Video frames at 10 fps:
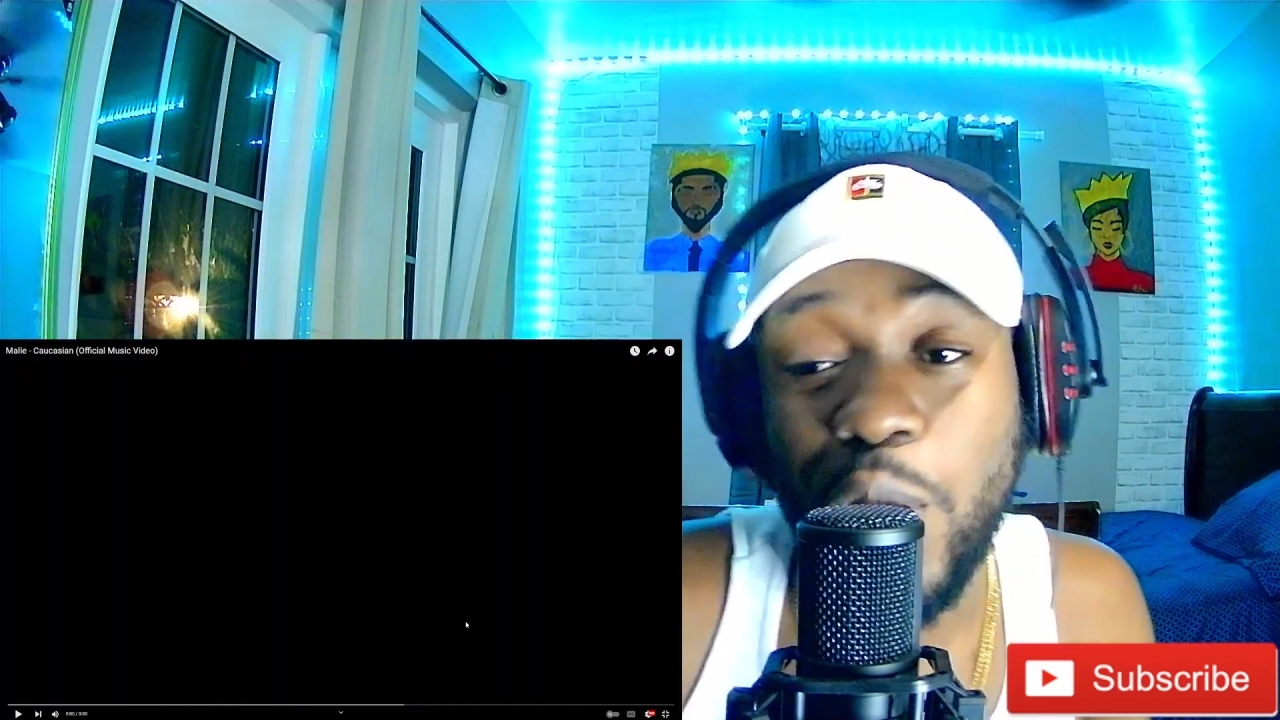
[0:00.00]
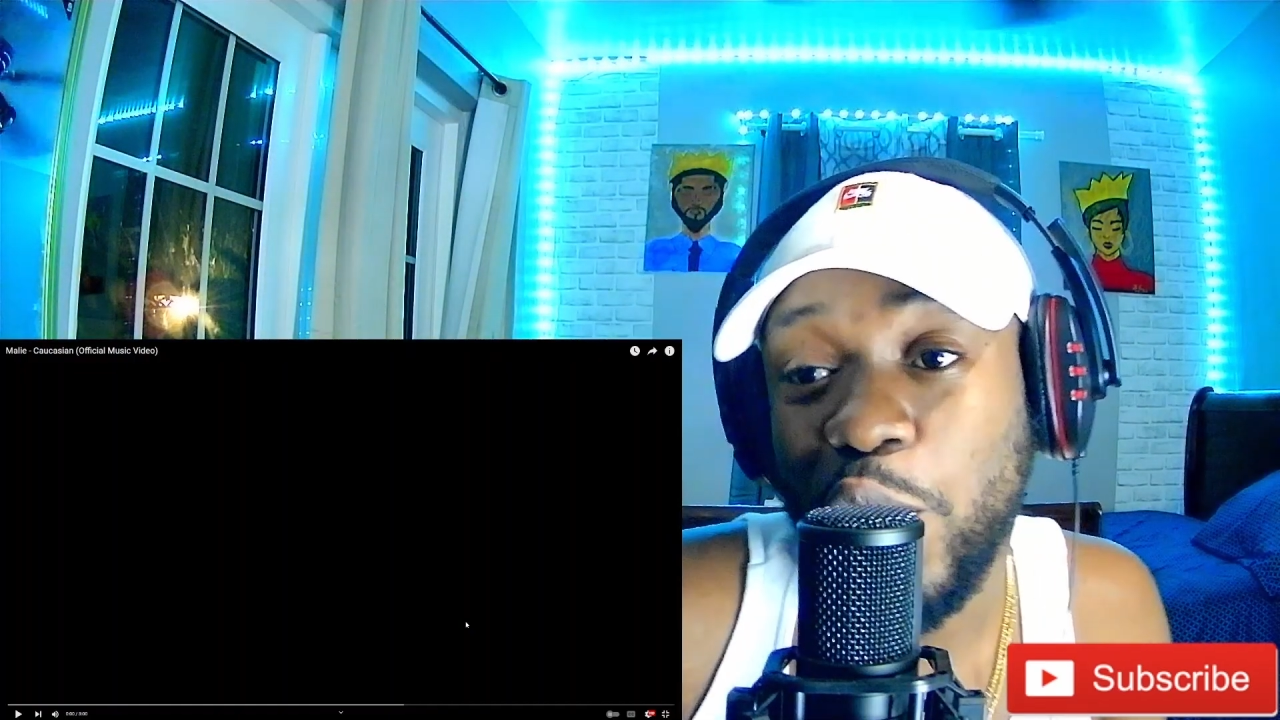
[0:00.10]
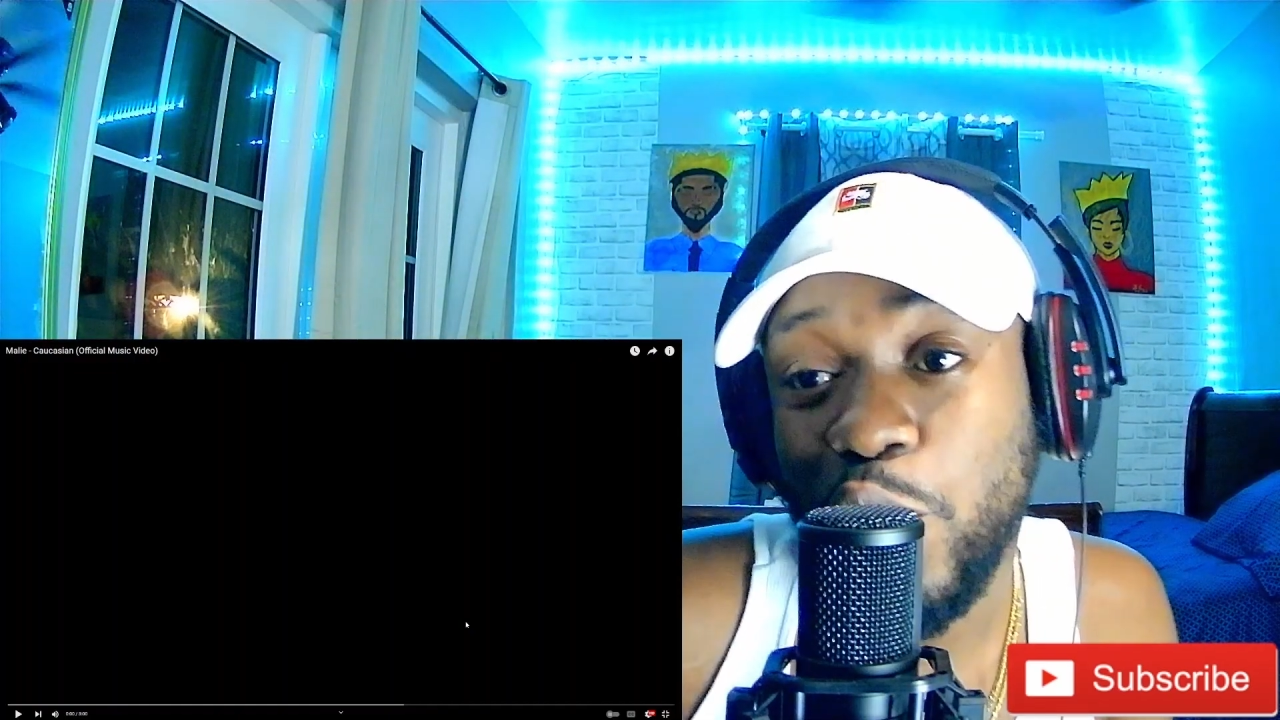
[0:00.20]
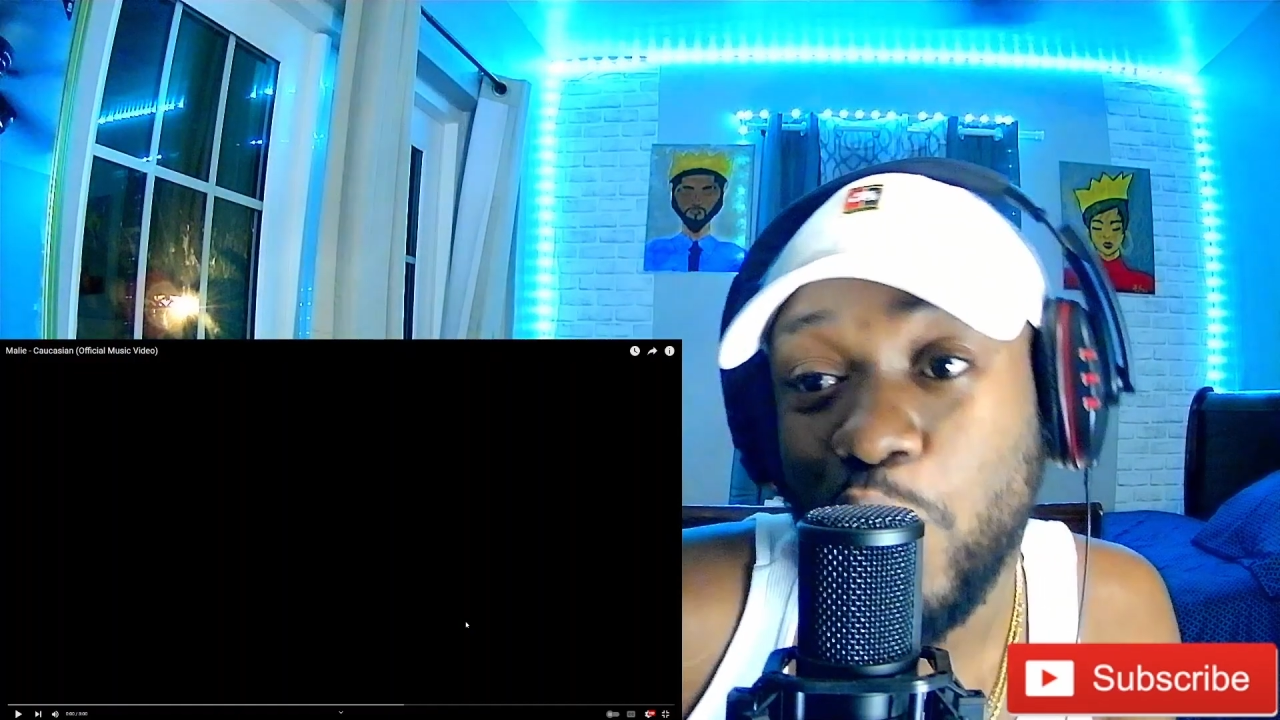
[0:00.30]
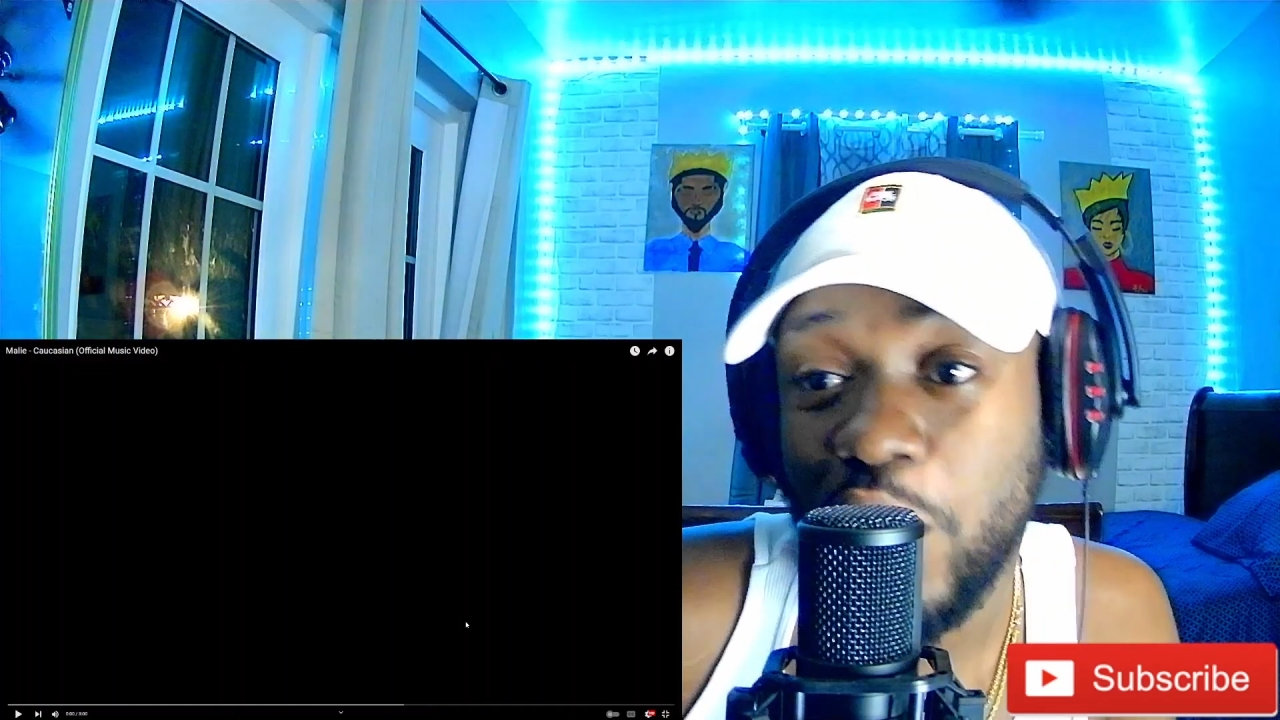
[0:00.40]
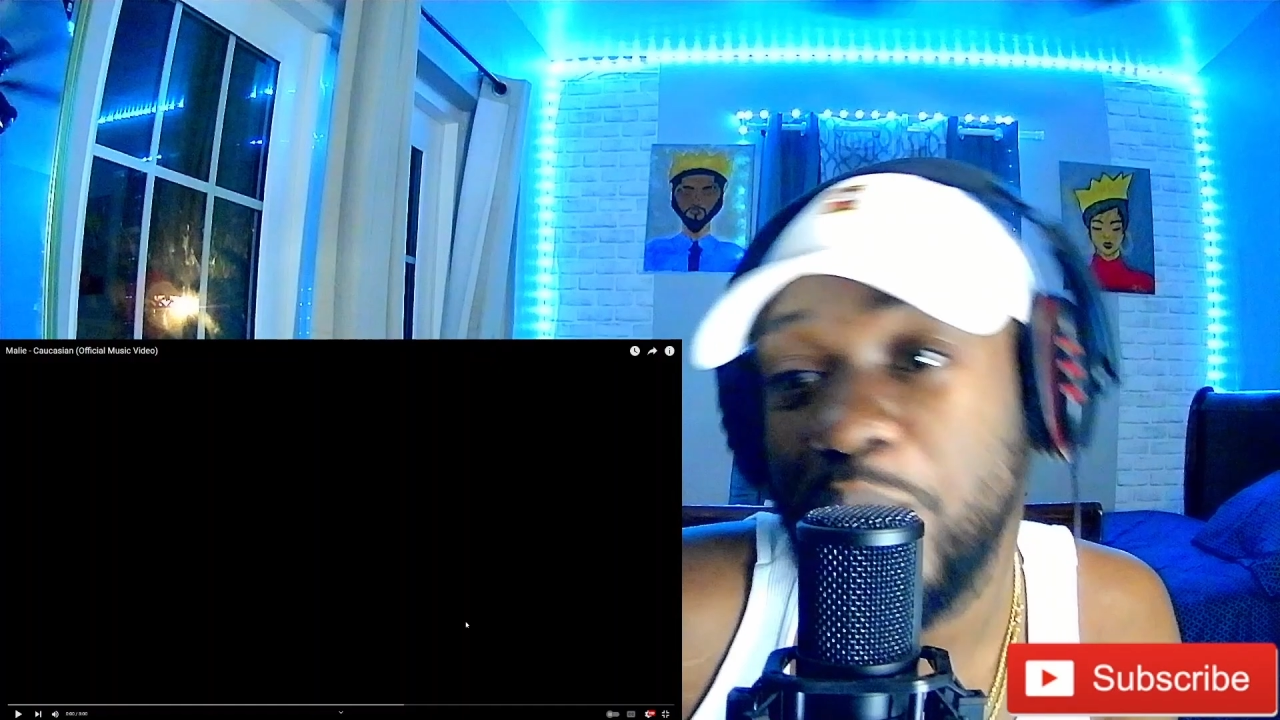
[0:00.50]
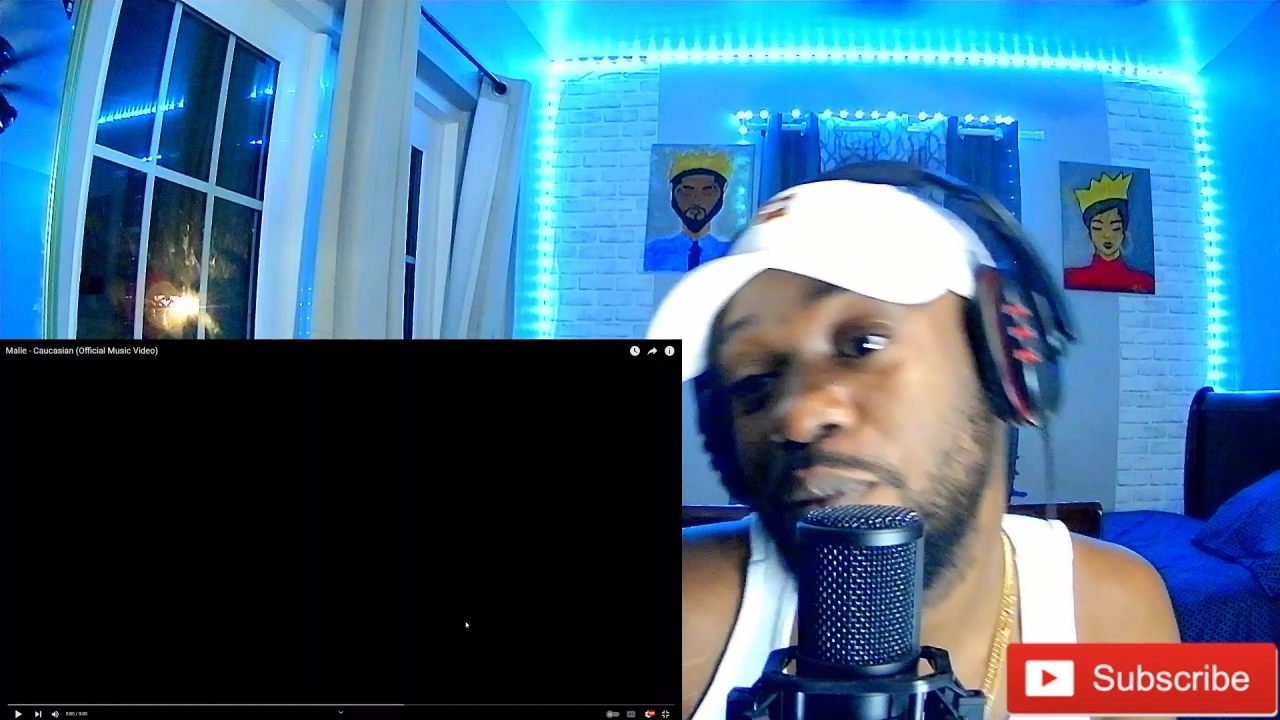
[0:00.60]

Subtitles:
know him.